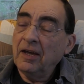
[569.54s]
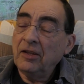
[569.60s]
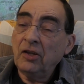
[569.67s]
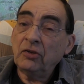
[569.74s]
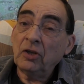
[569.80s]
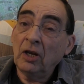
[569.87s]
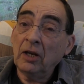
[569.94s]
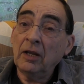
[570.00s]

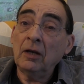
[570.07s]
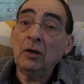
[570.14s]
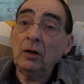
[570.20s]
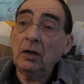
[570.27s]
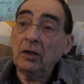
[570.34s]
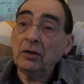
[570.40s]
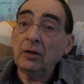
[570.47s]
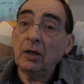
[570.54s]
is a
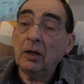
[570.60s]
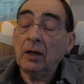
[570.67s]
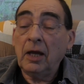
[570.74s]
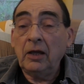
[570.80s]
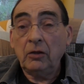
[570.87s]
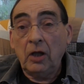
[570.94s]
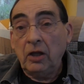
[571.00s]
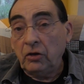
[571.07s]
little,
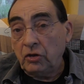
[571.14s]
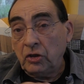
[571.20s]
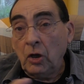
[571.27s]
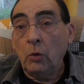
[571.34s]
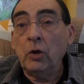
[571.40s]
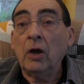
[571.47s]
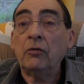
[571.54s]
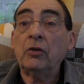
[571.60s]
it, it's
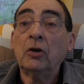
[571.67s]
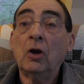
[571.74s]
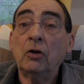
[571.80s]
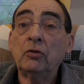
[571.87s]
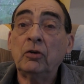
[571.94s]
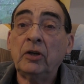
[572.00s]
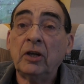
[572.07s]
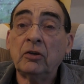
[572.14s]
showing up the
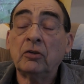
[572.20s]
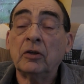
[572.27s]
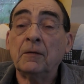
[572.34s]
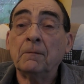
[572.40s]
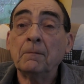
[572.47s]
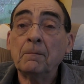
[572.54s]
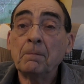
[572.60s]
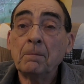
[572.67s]

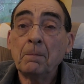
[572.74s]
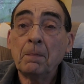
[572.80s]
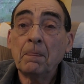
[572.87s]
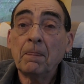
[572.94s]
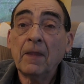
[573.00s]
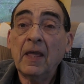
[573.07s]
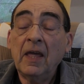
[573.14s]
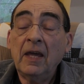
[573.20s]
contradiction.
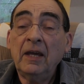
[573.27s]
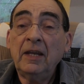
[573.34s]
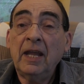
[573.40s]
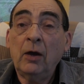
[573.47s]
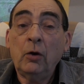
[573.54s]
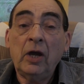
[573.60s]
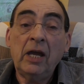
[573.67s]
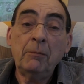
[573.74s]

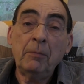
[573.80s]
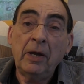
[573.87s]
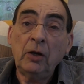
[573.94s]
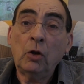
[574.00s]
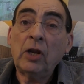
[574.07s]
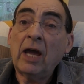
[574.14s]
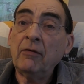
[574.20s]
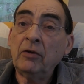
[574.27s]
Now, it may
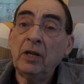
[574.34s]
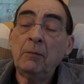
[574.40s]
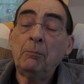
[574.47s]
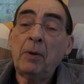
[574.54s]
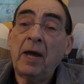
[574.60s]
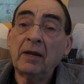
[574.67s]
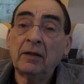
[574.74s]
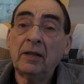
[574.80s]
not have an
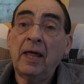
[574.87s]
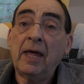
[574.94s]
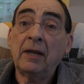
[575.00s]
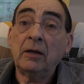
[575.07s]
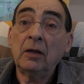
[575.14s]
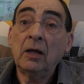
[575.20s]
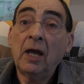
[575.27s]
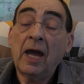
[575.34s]
impact
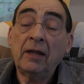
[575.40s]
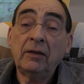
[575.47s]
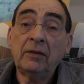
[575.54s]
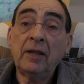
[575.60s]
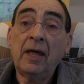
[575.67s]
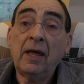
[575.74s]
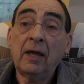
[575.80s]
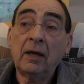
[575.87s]
then and
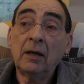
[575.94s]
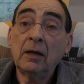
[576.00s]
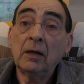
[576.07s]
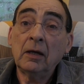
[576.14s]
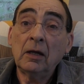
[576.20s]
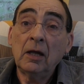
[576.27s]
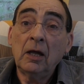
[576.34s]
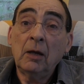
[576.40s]
there,
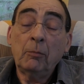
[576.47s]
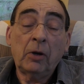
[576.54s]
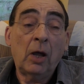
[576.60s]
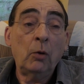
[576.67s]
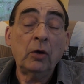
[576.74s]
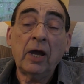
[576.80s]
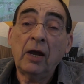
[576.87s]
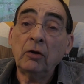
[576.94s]
but
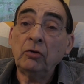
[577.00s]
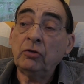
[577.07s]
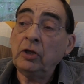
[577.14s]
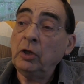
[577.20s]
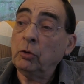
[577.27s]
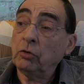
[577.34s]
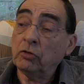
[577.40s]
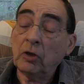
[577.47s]
I'll
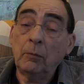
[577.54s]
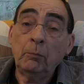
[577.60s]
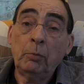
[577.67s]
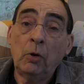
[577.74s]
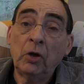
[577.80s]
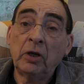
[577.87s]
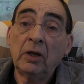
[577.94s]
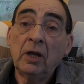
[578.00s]
guarantee you at some
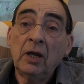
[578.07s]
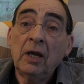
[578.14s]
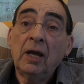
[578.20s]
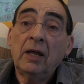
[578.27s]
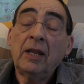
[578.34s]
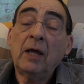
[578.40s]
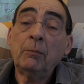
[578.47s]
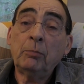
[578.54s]
point
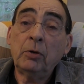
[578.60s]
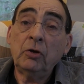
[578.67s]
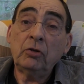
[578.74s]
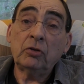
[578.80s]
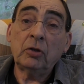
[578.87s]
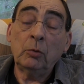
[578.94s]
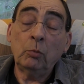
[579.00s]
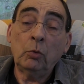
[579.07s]
that
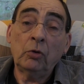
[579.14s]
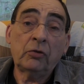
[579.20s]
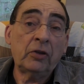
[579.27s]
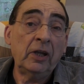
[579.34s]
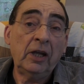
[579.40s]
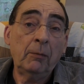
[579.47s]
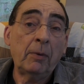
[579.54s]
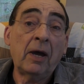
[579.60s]
person will
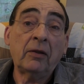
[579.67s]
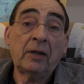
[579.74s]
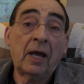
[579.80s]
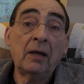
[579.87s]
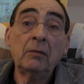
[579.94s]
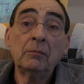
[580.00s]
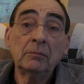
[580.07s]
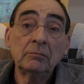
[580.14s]
think about
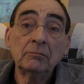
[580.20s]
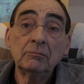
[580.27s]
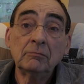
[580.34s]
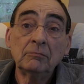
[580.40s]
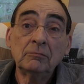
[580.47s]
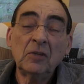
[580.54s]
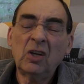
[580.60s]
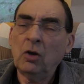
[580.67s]
that
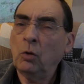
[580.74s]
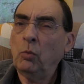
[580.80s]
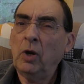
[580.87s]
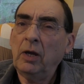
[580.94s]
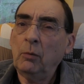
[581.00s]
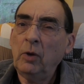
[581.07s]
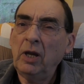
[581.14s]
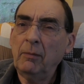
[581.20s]
and go,
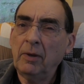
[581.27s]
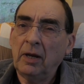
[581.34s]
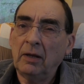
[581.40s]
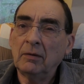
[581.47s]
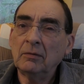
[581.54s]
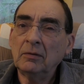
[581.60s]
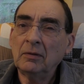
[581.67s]
wait, wait a minute,